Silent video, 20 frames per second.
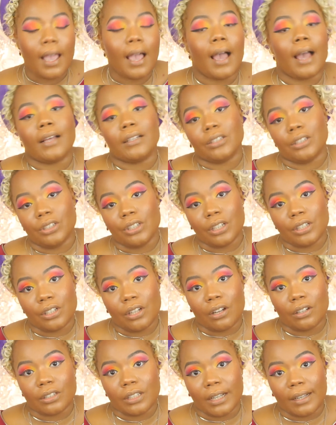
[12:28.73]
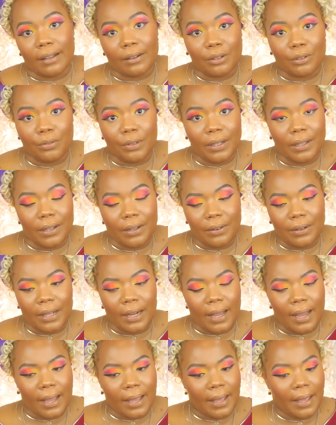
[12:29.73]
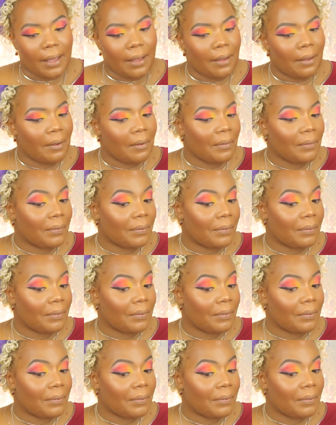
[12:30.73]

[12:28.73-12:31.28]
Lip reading: I suggest y'all check out the video that I have.